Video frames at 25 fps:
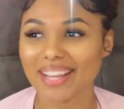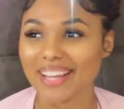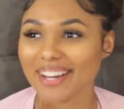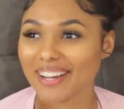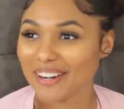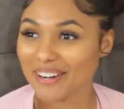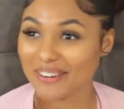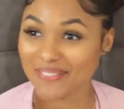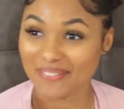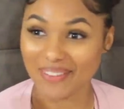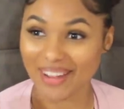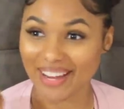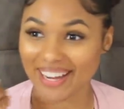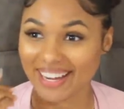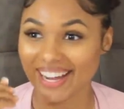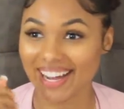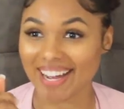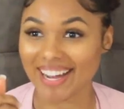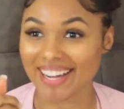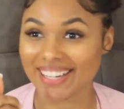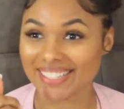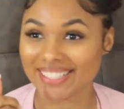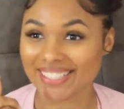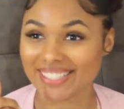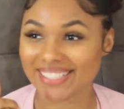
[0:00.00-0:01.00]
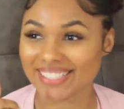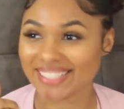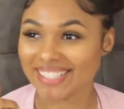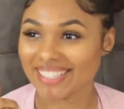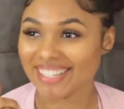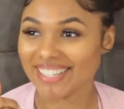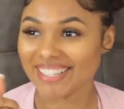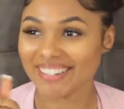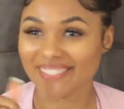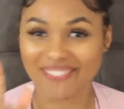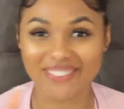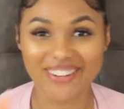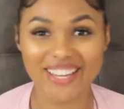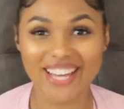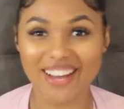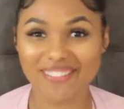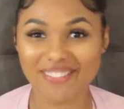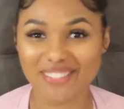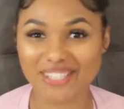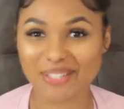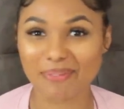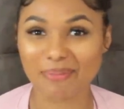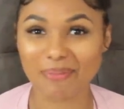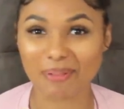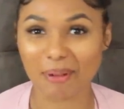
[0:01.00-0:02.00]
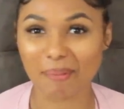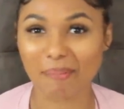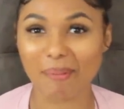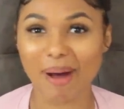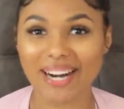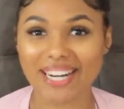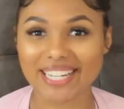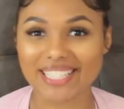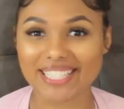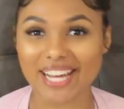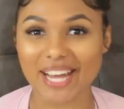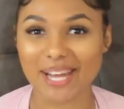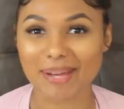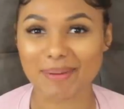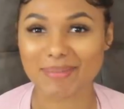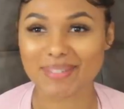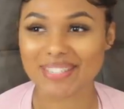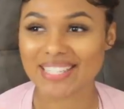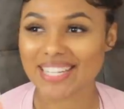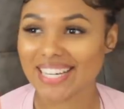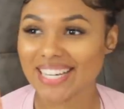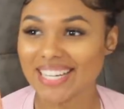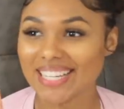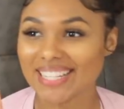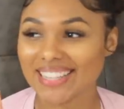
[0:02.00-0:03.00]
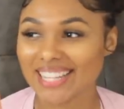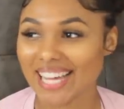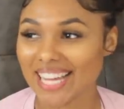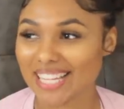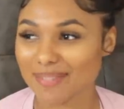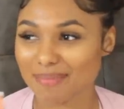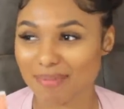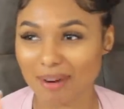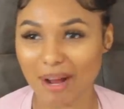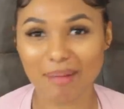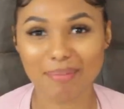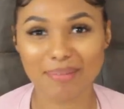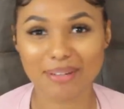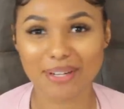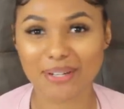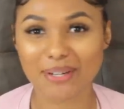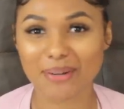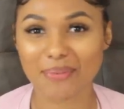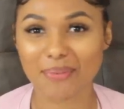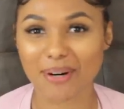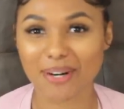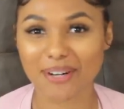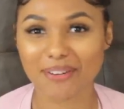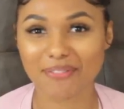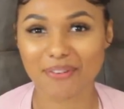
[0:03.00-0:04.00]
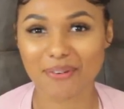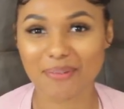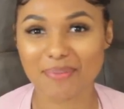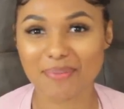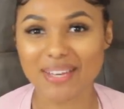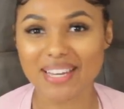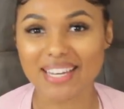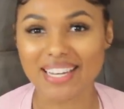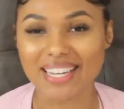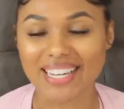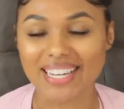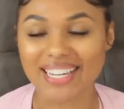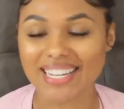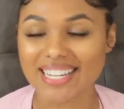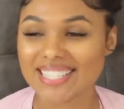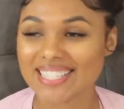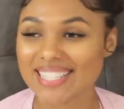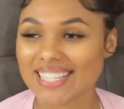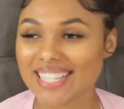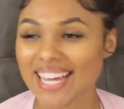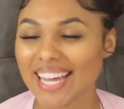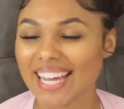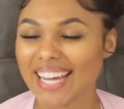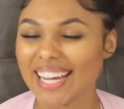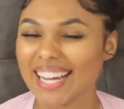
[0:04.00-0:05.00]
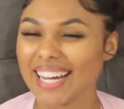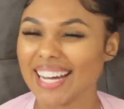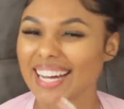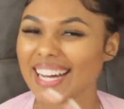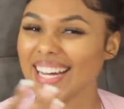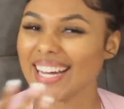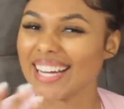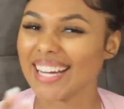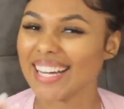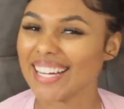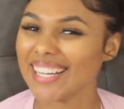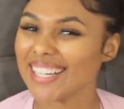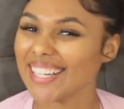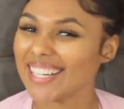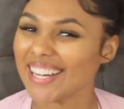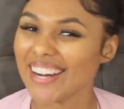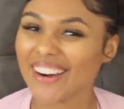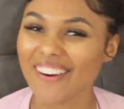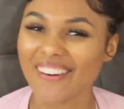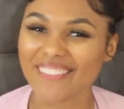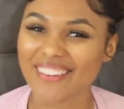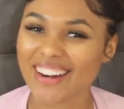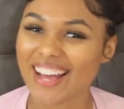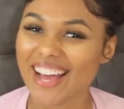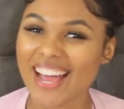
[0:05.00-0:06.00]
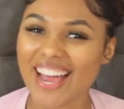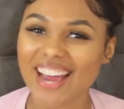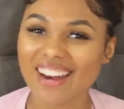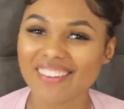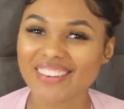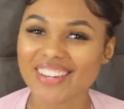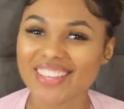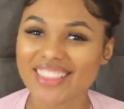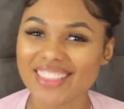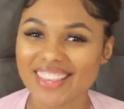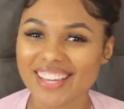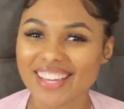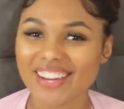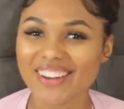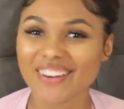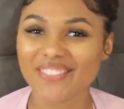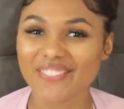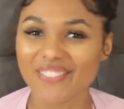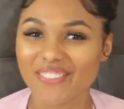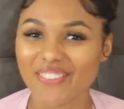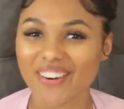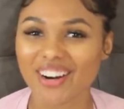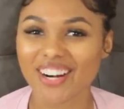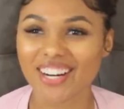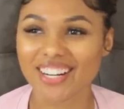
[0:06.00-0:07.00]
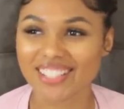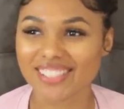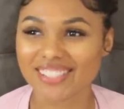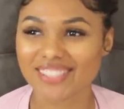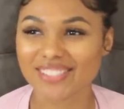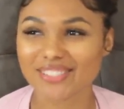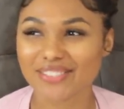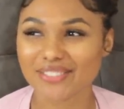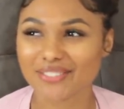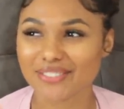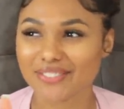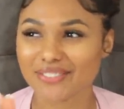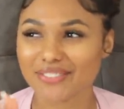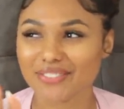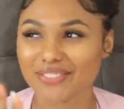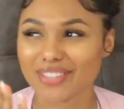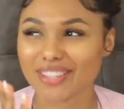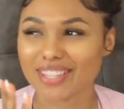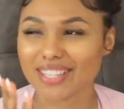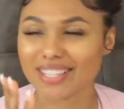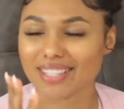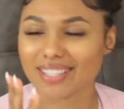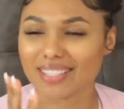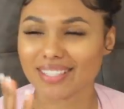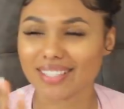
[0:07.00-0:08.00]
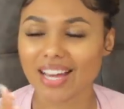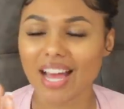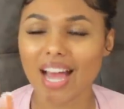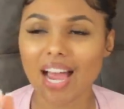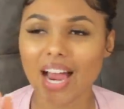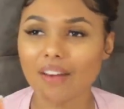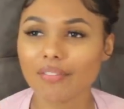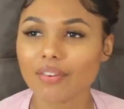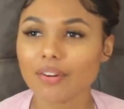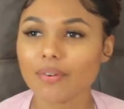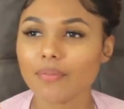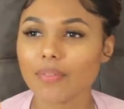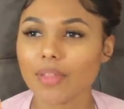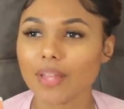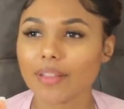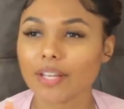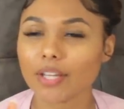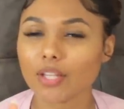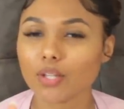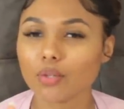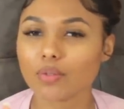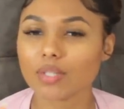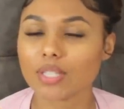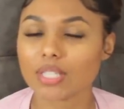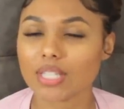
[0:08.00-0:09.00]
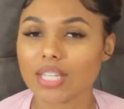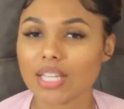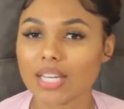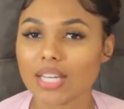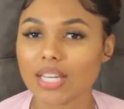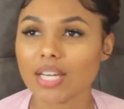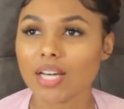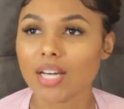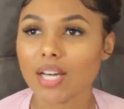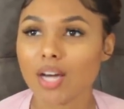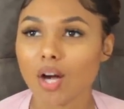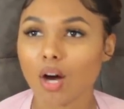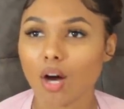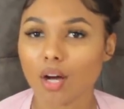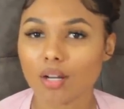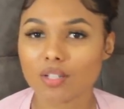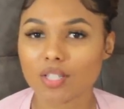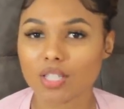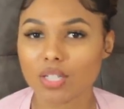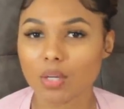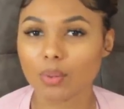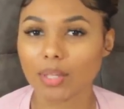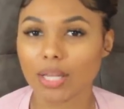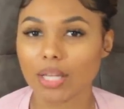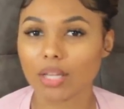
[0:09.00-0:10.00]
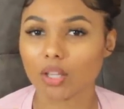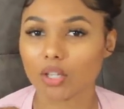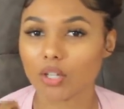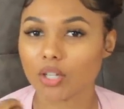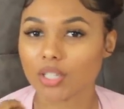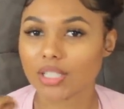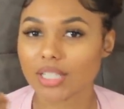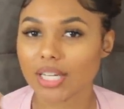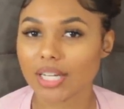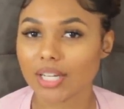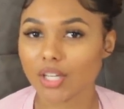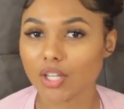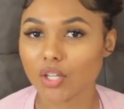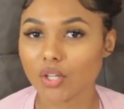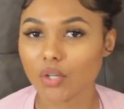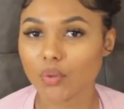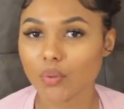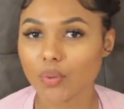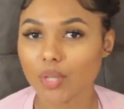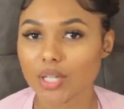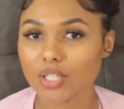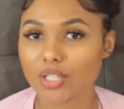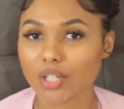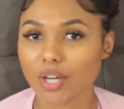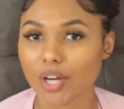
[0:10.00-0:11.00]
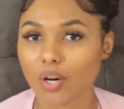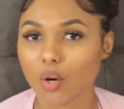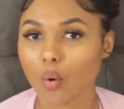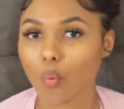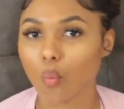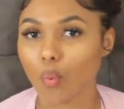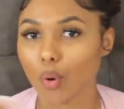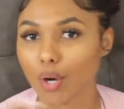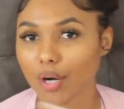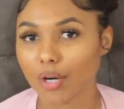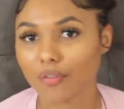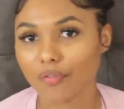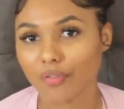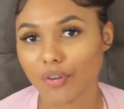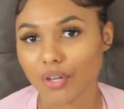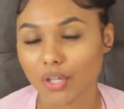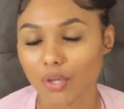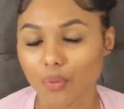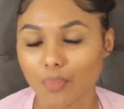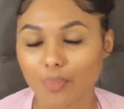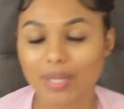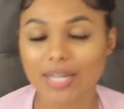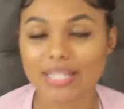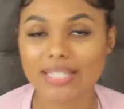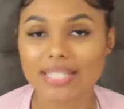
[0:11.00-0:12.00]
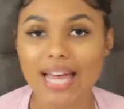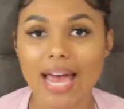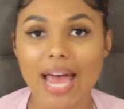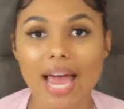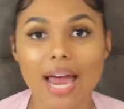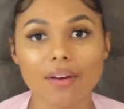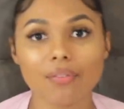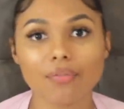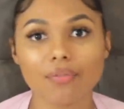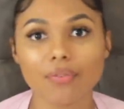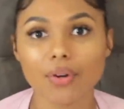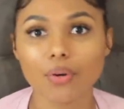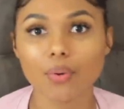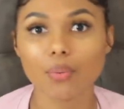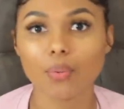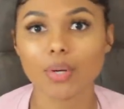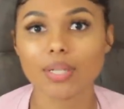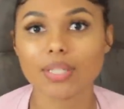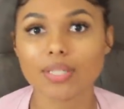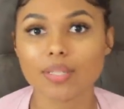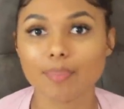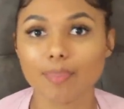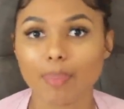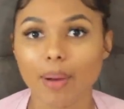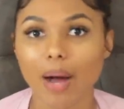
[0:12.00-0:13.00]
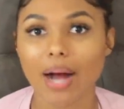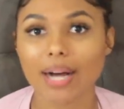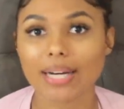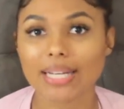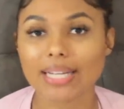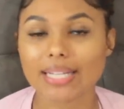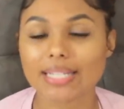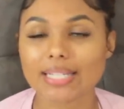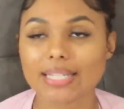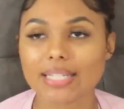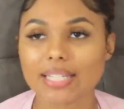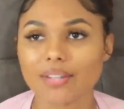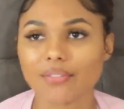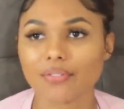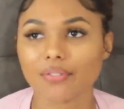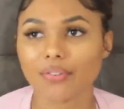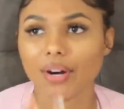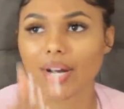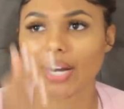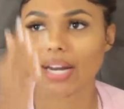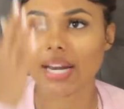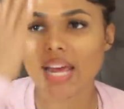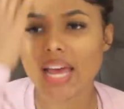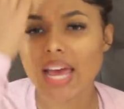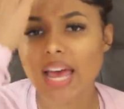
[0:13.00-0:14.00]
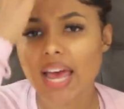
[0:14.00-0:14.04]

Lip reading: like, oh my gosh, we have similar body types. That's probably going to work for me. And it's like, no, not everything works not everything that you see on someone that looks like you is going to work for you, because everyone's body is different